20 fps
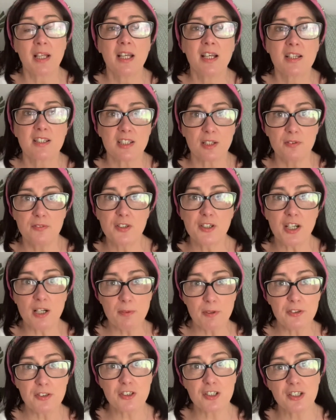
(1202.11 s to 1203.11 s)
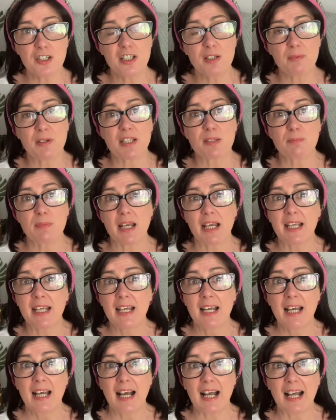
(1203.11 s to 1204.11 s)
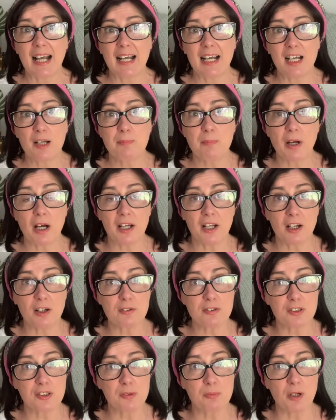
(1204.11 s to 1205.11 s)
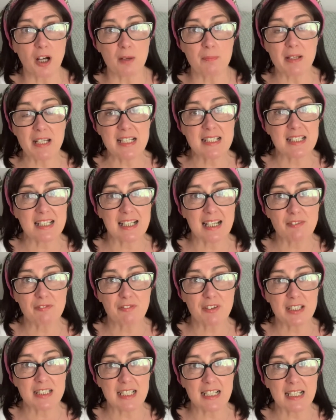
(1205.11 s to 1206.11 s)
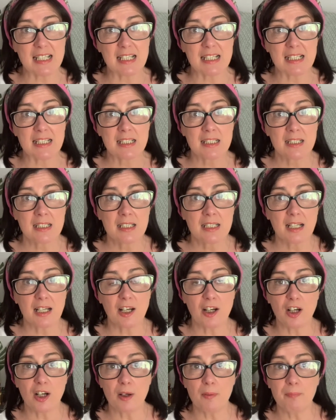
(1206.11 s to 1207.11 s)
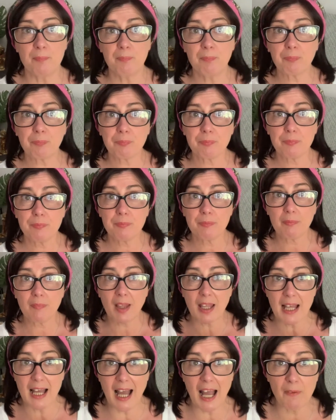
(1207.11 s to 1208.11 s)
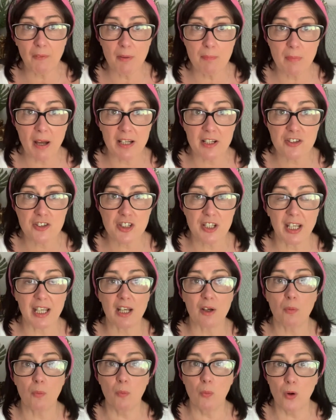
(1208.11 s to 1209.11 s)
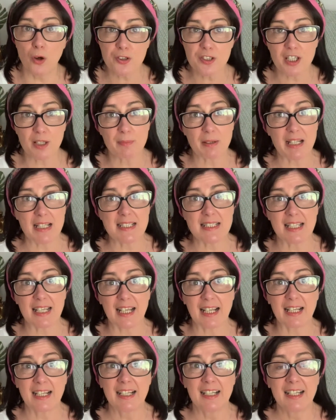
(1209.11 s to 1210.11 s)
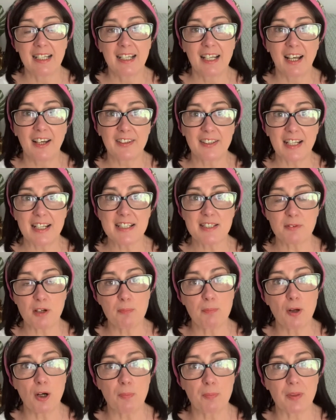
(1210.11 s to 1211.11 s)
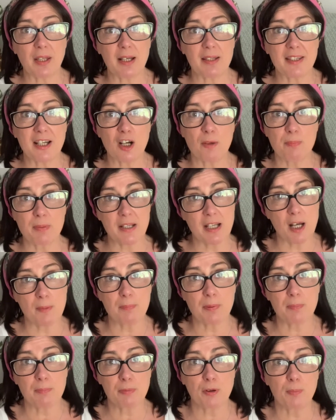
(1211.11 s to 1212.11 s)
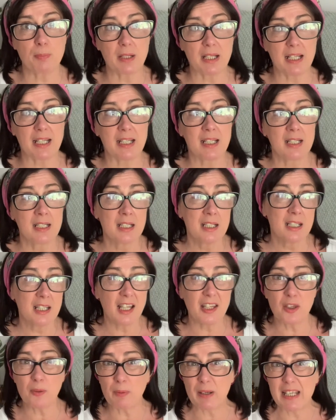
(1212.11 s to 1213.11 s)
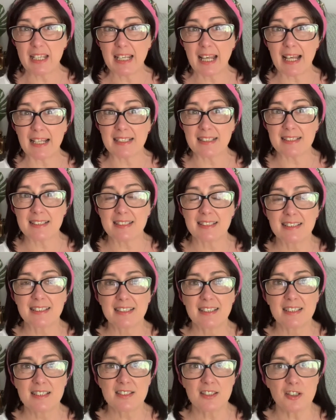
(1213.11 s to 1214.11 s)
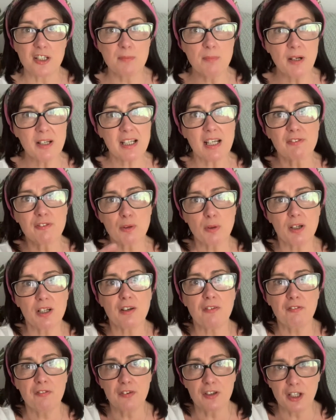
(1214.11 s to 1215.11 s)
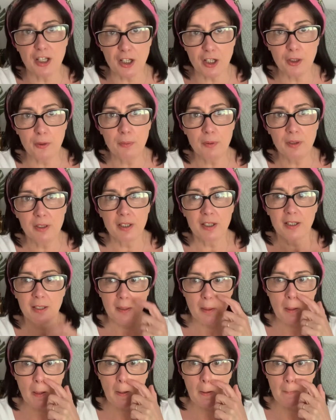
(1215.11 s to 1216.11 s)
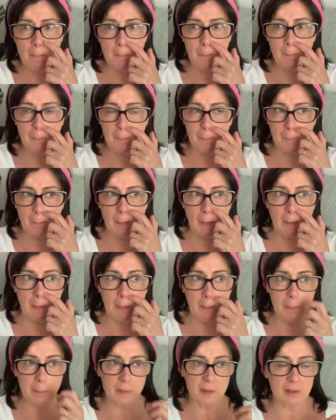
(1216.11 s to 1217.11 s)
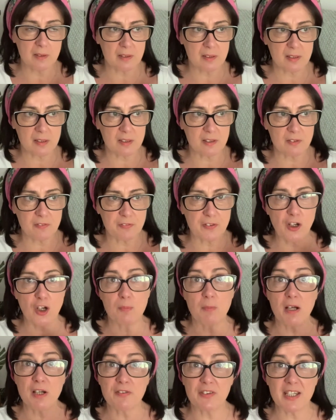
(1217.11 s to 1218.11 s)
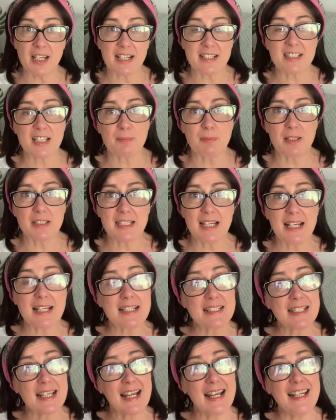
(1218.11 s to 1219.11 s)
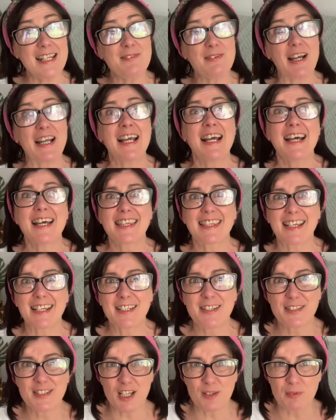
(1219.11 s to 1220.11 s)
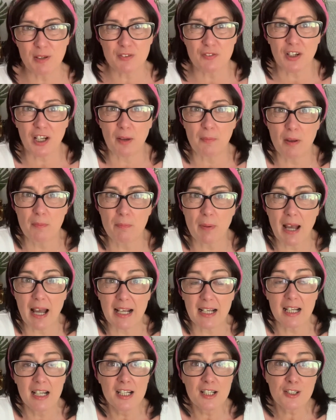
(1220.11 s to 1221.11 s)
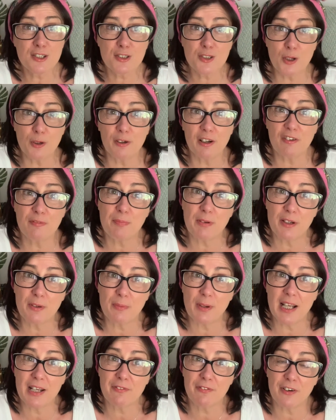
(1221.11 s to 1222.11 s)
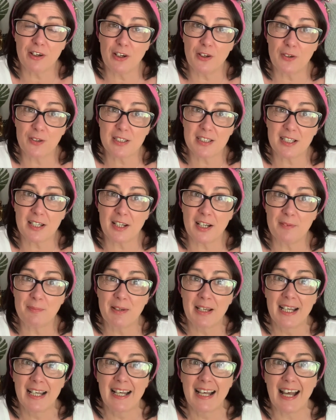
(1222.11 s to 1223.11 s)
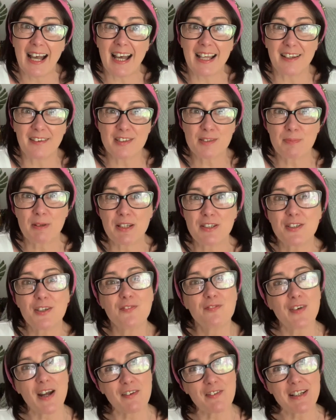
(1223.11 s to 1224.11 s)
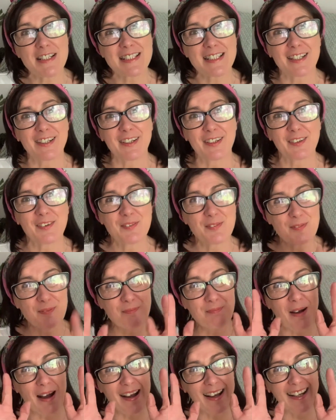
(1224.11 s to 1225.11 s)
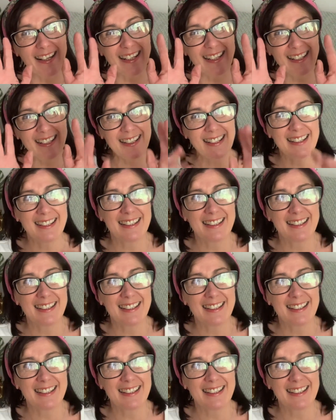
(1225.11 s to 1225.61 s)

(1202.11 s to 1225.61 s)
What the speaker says: So if you come on the journey with me, and I'll do what I'm eating every day, how I'm managing it, what I'm eating. Okay, so I'll pop that. That'll be up probably at the weekend. So you might have quite a few that I'll film over the next couple of days. Anyway, thank you so much for coming back. Sorry I've been away for a long time, and I'll speak to you very soon. Bye.